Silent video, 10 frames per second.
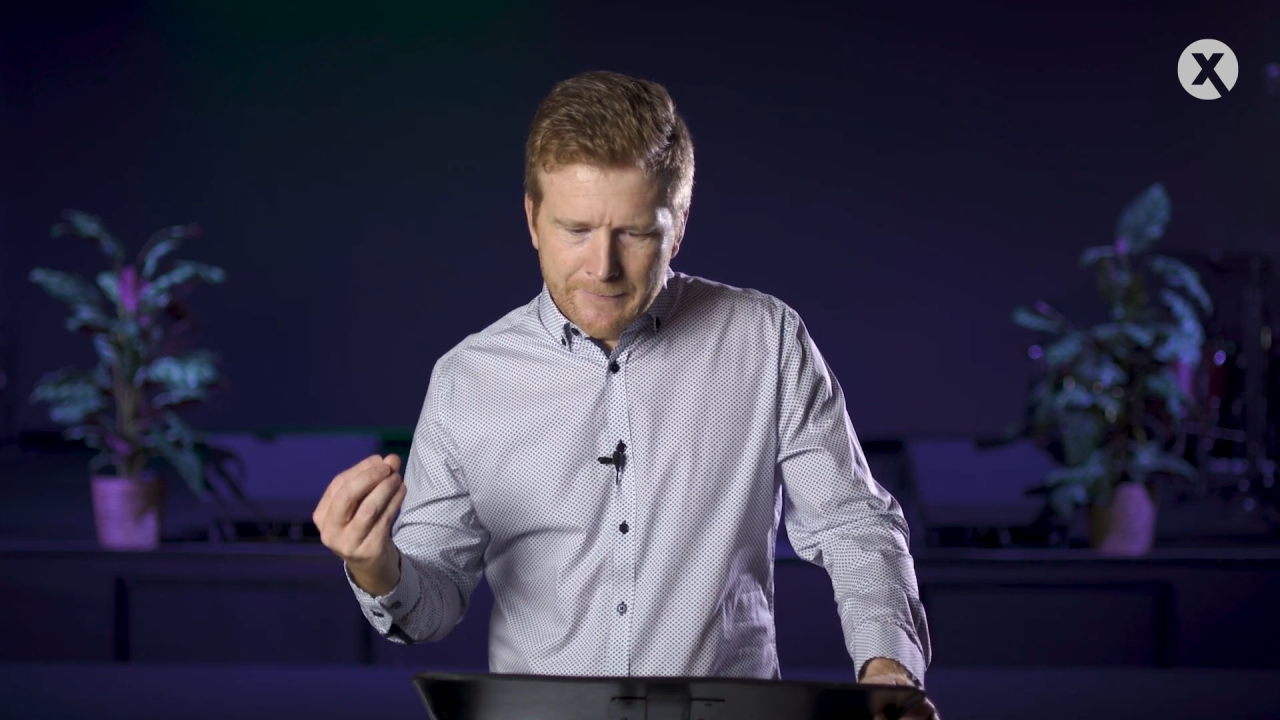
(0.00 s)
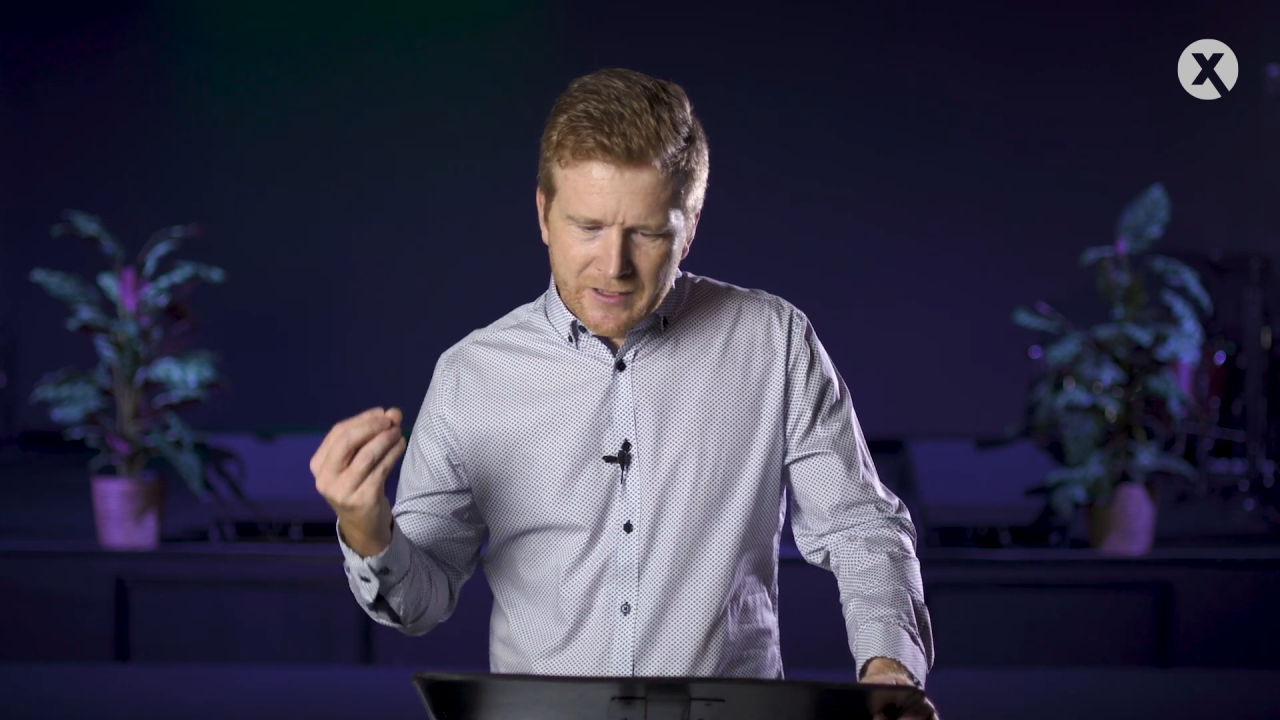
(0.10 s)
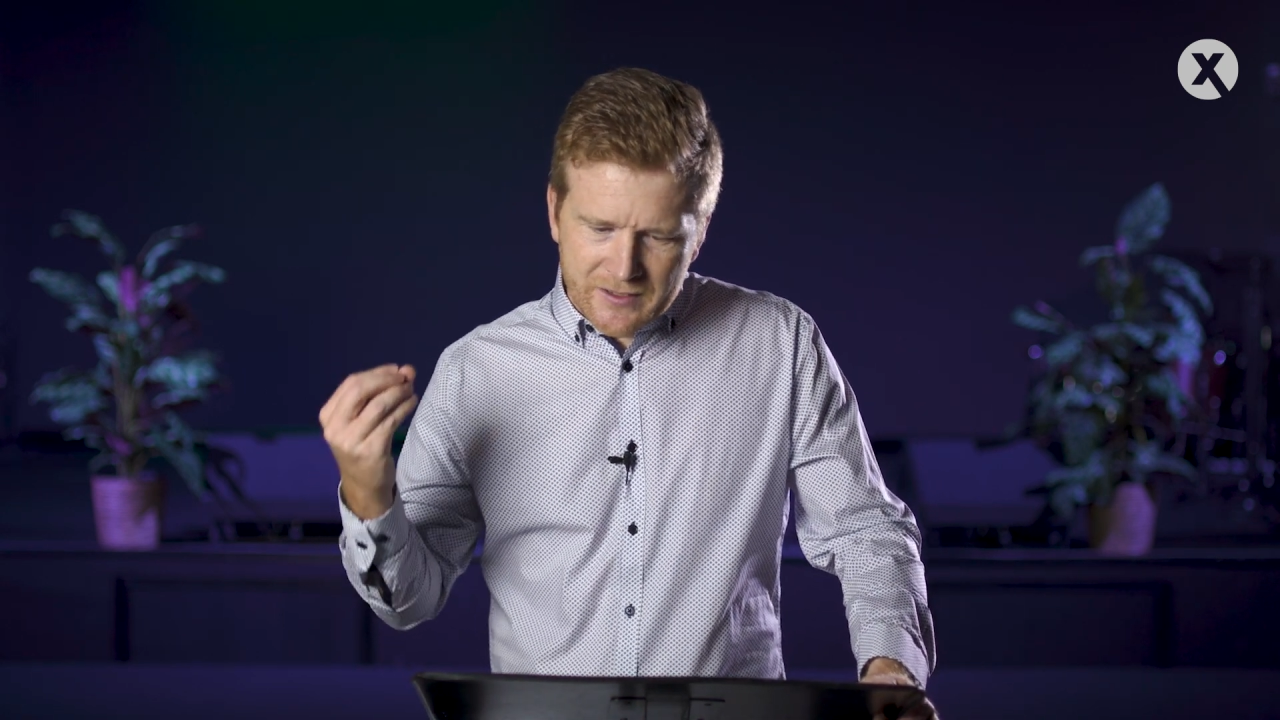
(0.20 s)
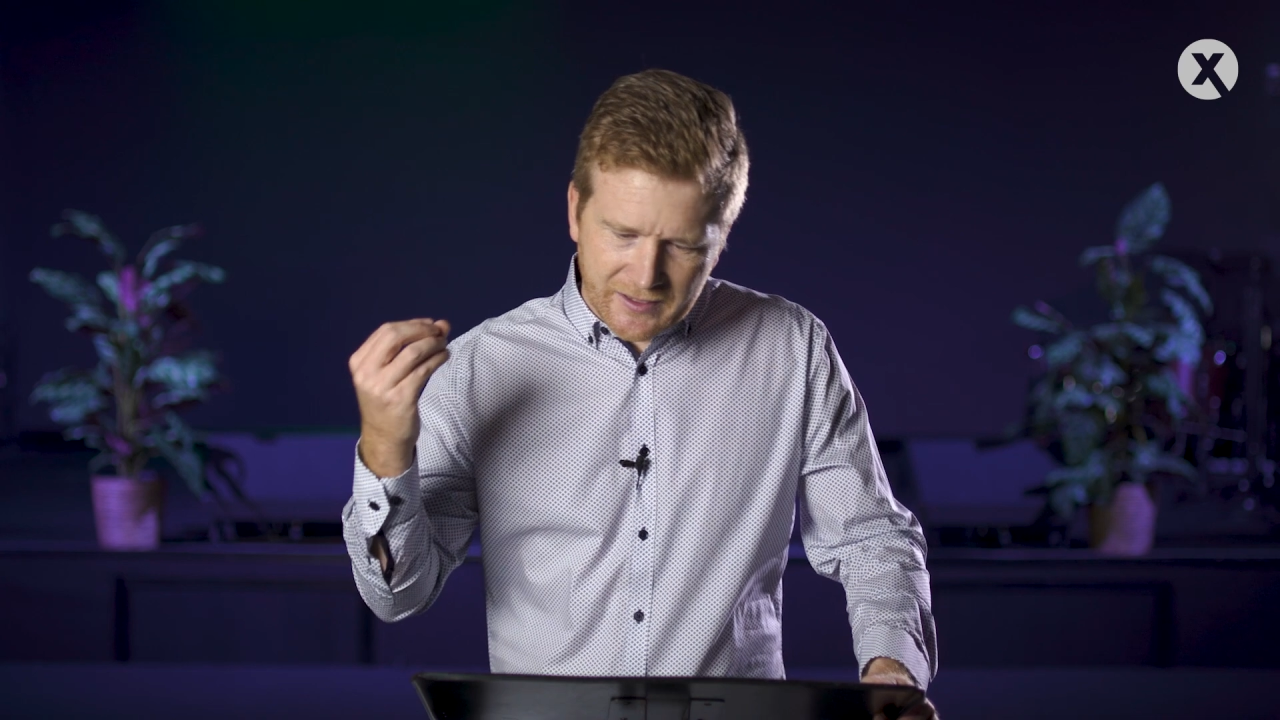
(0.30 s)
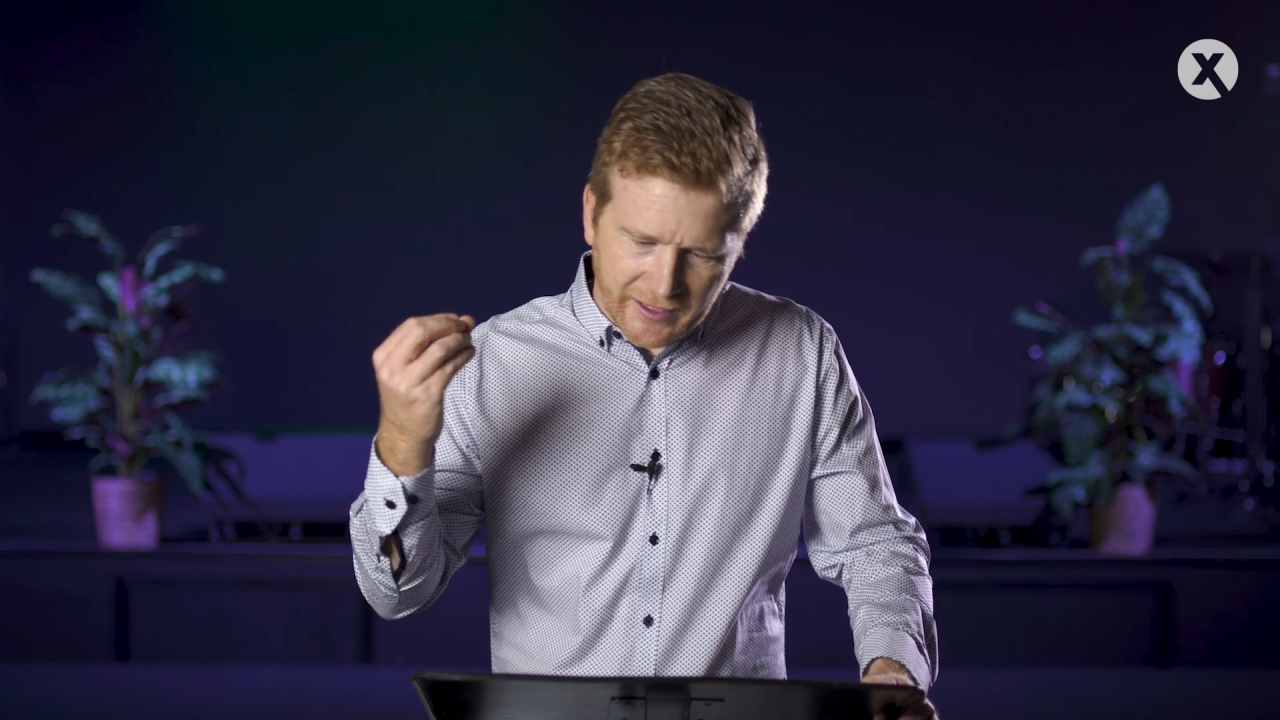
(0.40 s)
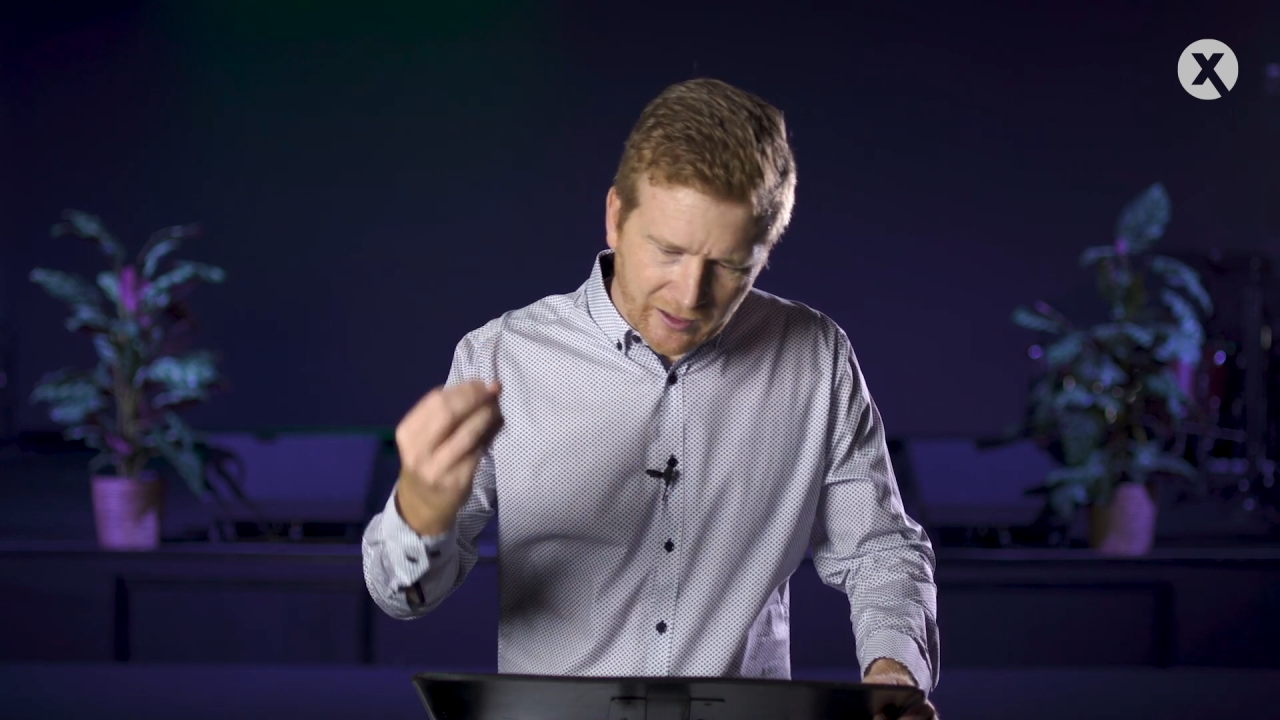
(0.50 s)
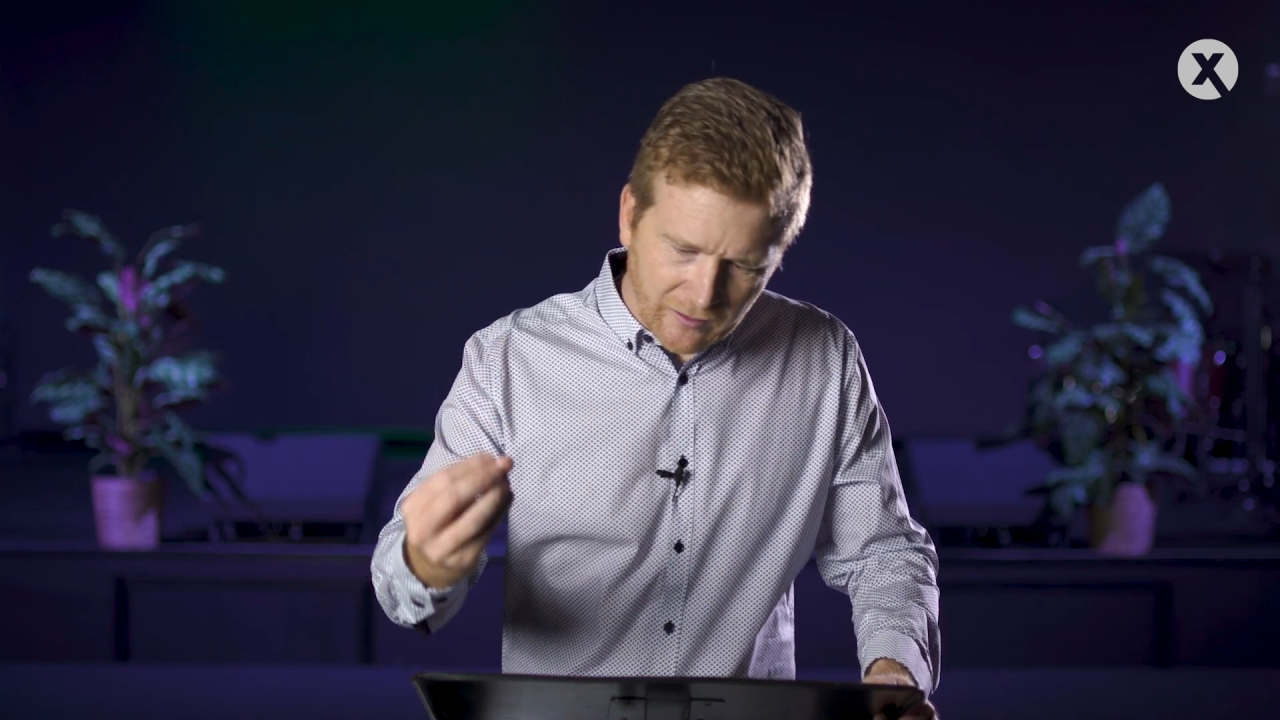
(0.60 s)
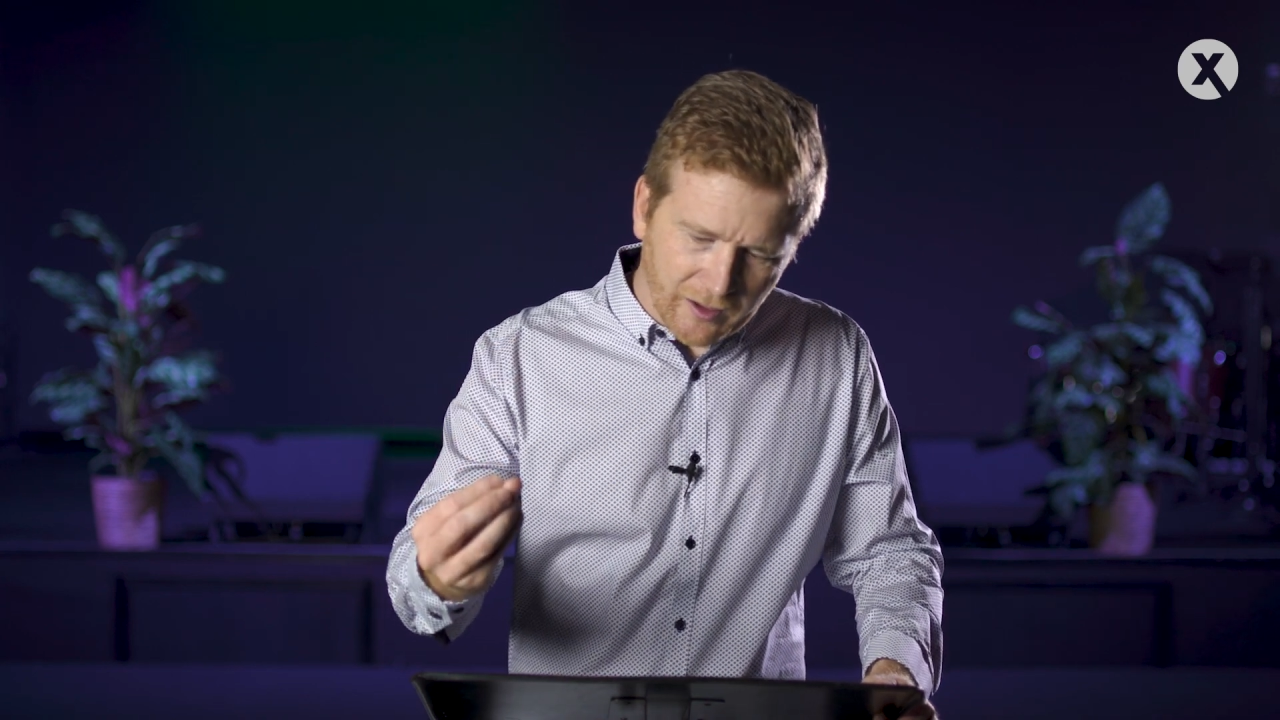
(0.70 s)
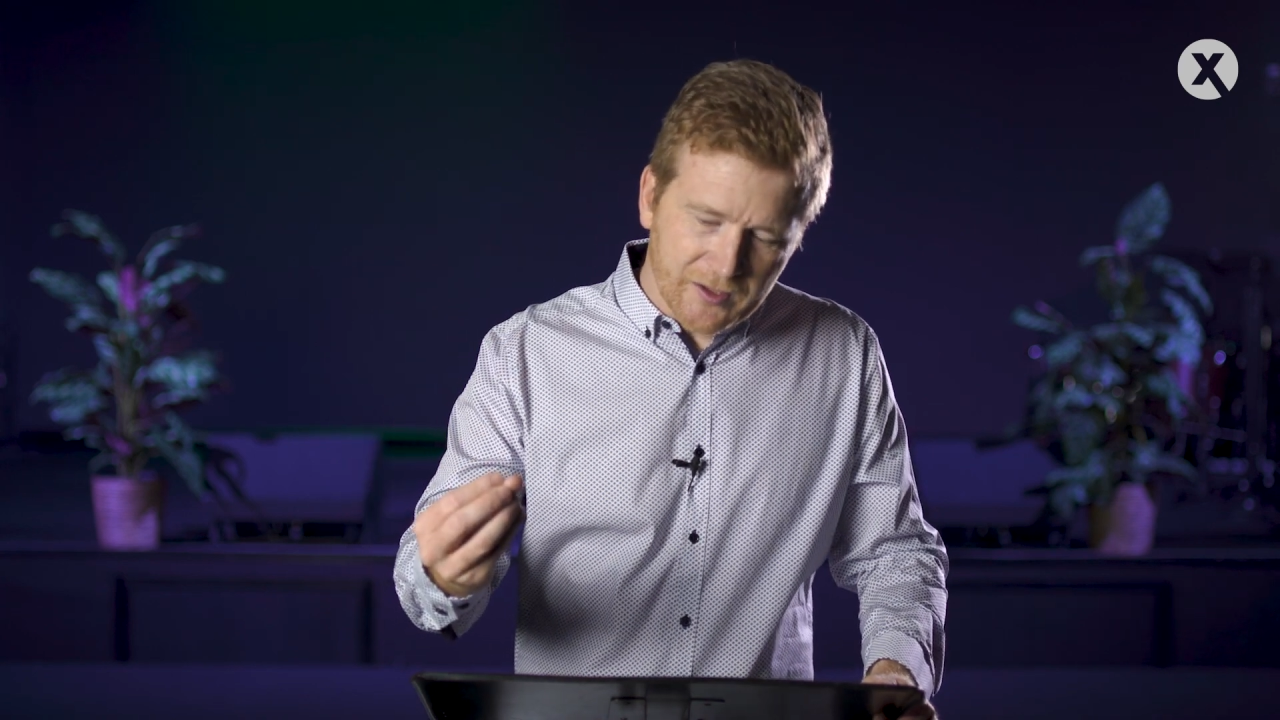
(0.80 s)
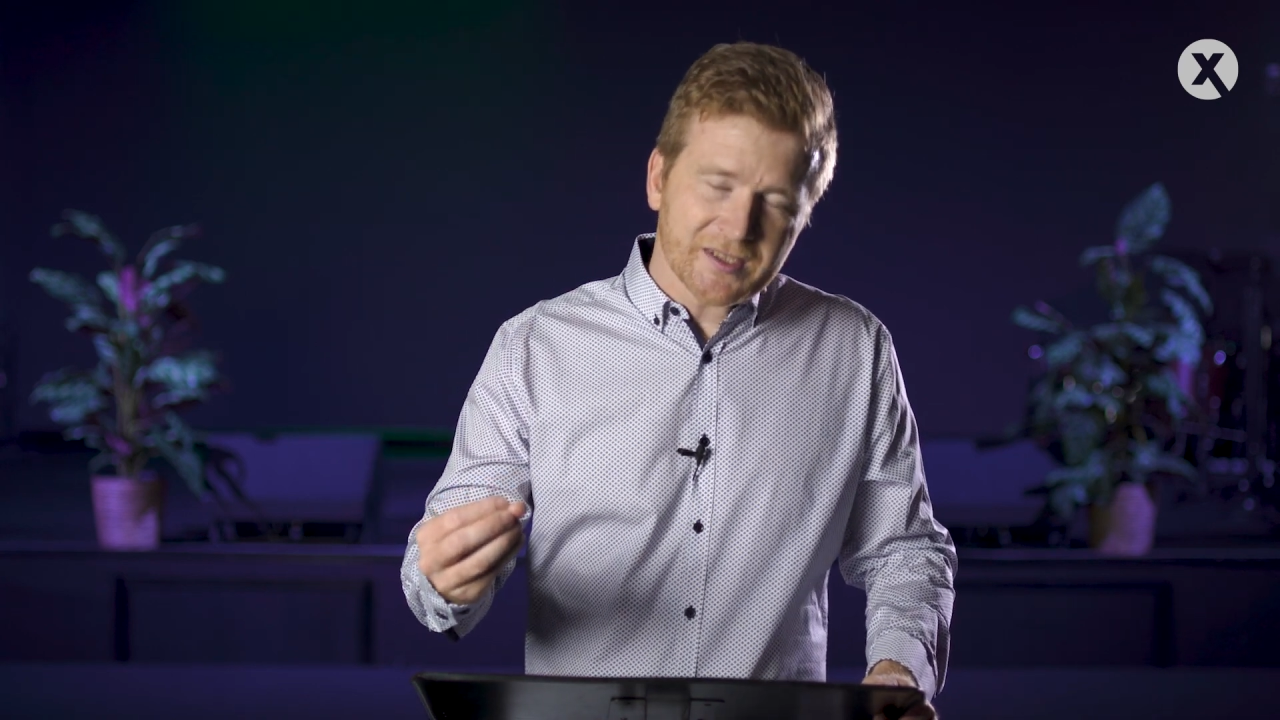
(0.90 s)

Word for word: stay close